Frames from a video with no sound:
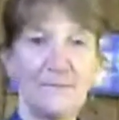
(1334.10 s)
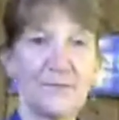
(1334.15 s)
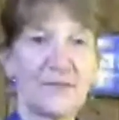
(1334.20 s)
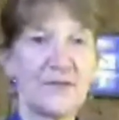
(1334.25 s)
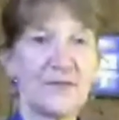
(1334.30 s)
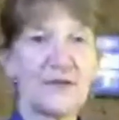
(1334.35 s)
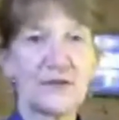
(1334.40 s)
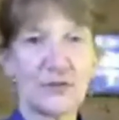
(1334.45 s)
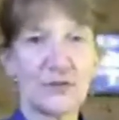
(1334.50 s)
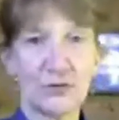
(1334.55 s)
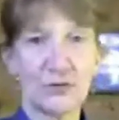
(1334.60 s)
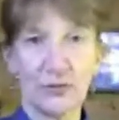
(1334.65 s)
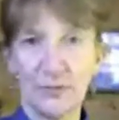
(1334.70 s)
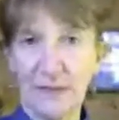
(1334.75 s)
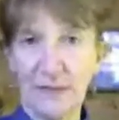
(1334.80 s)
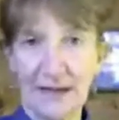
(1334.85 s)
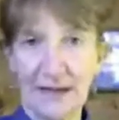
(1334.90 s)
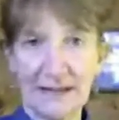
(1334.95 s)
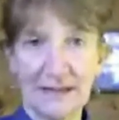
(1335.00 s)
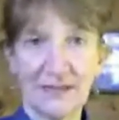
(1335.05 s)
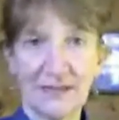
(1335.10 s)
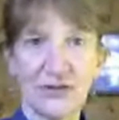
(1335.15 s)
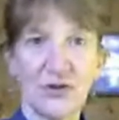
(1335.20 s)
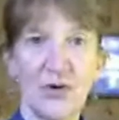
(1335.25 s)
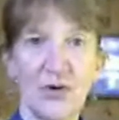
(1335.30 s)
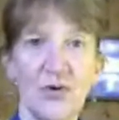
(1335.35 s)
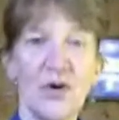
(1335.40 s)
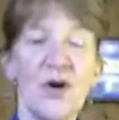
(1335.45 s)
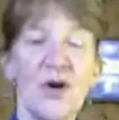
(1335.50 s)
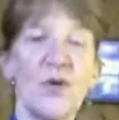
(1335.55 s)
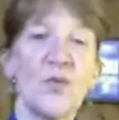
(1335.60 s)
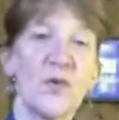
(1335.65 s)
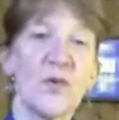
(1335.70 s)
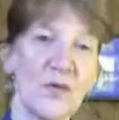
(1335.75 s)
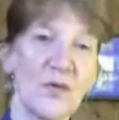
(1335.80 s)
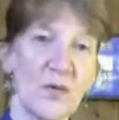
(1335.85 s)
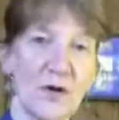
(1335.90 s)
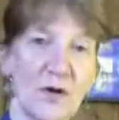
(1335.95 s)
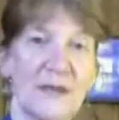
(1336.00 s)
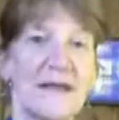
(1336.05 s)
physical body. So
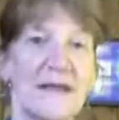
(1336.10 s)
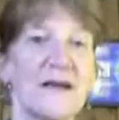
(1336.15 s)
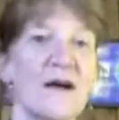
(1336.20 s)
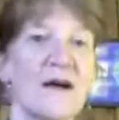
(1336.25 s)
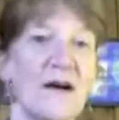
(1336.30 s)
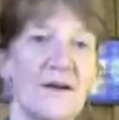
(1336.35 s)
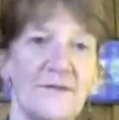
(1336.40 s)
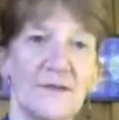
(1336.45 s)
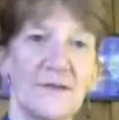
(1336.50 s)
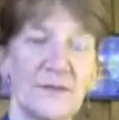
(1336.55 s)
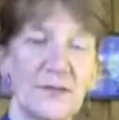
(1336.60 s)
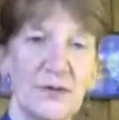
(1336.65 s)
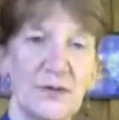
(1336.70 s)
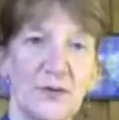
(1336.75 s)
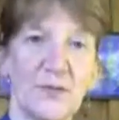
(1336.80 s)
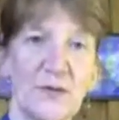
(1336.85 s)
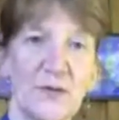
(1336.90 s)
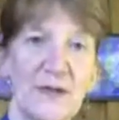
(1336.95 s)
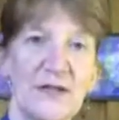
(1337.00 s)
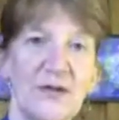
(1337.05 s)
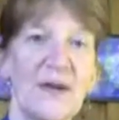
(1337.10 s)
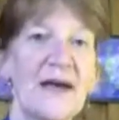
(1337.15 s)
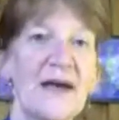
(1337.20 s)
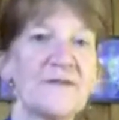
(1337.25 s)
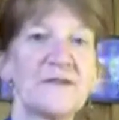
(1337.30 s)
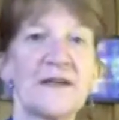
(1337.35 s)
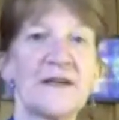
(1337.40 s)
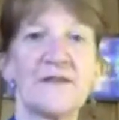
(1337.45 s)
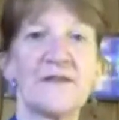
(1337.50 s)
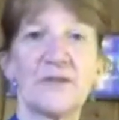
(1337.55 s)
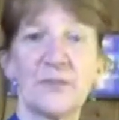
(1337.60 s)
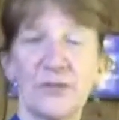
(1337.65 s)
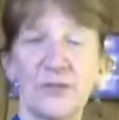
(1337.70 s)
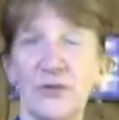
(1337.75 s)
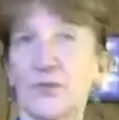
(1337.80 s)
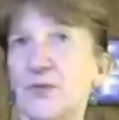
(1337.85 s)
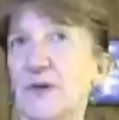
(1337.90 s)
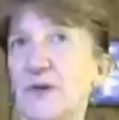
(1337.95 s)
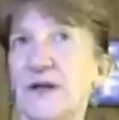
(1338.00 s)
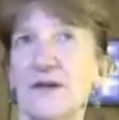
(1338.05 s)
we're working off a blueprint. You have to have a
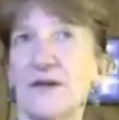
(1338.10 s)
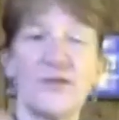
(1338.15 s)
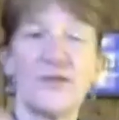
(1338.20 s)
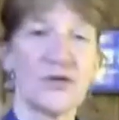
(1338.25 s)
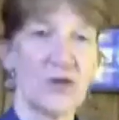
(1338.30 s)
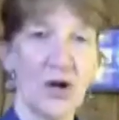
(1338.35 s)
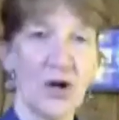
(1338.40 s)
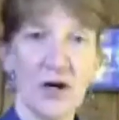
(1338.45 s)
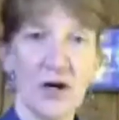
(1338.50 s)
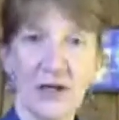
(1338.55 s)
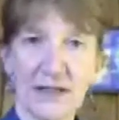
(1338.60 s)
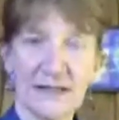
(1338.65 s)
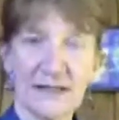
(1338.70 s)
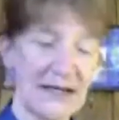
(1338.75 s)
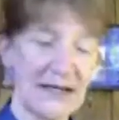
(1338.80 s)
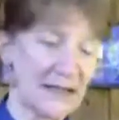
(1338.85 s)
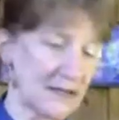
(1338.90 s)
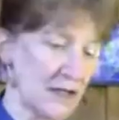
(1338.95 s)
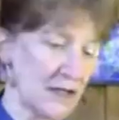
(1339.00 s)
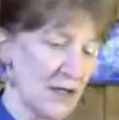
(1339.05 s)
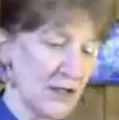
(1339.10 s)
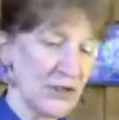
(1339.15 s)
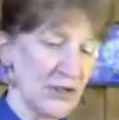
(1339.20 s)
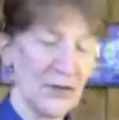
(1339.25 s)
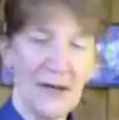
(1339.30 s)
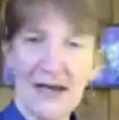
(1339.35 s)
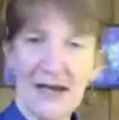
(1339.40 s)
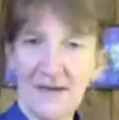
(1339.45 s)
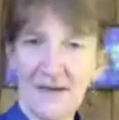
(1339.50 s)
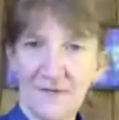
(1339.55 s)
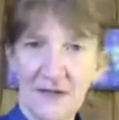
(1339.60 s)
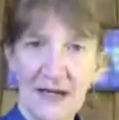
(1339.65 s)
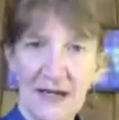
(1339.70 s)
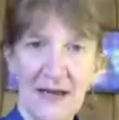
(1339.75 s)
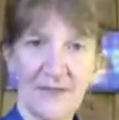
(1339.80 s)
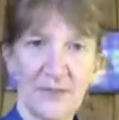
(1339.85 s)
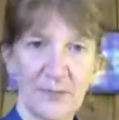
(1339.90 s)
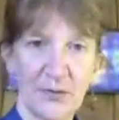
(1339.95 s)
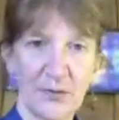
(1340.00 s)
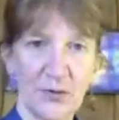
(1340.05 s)
blueprint. If you're an architect, you have to
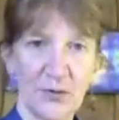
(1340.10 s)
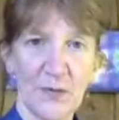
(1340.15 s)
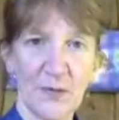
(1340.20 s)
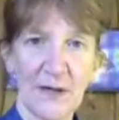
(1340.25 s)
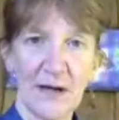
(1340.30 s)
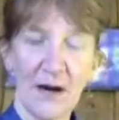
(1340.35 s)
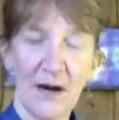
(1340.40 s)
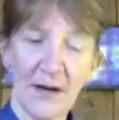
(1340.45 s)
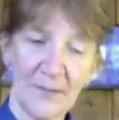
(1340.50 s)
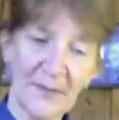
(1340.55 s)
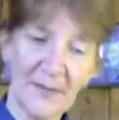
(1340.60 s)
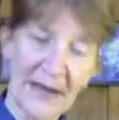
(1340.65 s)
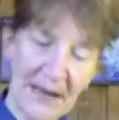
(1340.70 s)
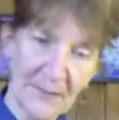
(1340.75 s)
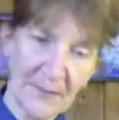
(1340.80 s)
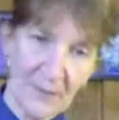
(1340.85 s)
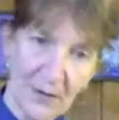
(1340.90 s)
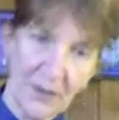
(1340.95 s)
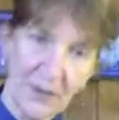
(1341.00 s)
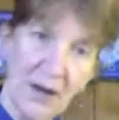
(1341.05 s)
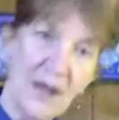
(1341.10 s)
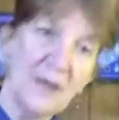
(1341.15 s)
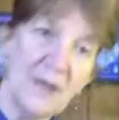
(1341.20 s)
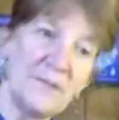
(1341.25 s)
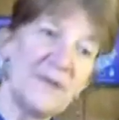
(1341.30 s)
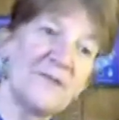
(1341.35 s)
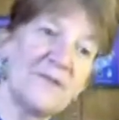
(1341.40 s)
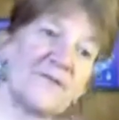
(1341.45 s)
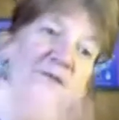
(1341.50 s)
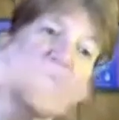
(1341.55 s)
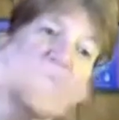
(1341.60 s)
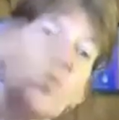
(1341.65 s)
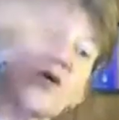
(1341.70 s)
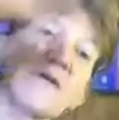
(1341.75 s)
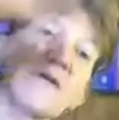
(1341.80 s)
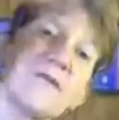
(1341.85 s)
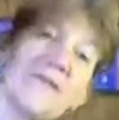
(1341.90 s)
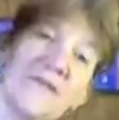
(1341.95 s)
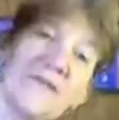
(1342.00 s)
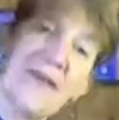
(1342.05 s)
have a blueprint on paper
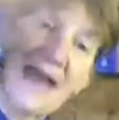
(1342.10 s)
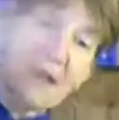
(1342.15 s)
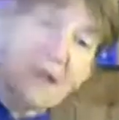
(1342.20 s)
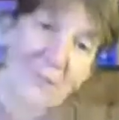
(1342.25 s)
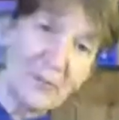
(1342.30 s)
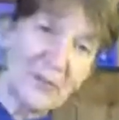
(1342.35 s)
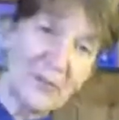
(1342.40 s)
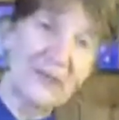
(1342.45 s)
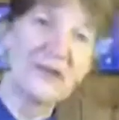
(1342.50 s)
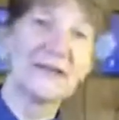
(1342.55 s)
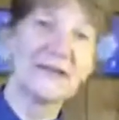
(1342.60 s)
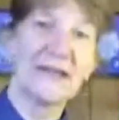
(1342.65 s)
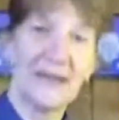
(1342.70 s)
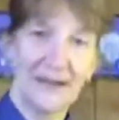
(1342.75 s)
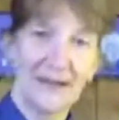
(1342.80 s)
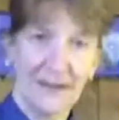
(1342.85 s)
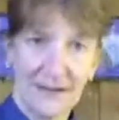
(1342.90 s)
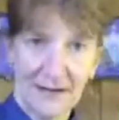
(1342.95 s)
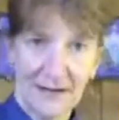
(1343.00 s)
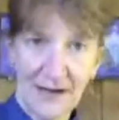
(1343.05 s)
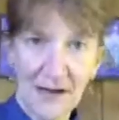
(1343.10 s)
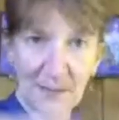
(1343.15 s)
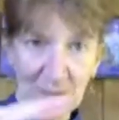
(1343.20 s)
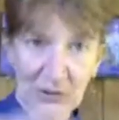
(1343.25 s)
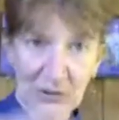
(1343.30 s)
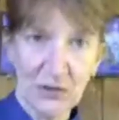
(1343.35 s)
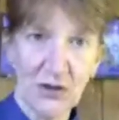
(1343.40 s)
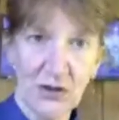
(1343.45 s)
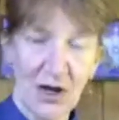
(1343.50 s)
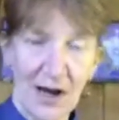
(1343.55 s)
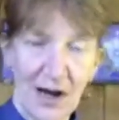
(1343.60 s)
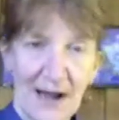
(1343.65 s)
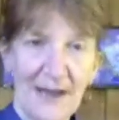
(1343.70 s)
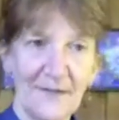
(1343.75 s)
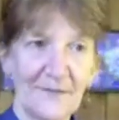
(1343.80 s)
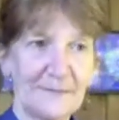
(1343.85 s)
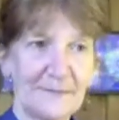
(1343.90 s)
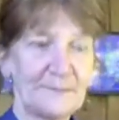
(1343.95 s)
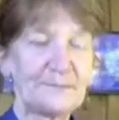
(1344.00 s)
before that building comes alive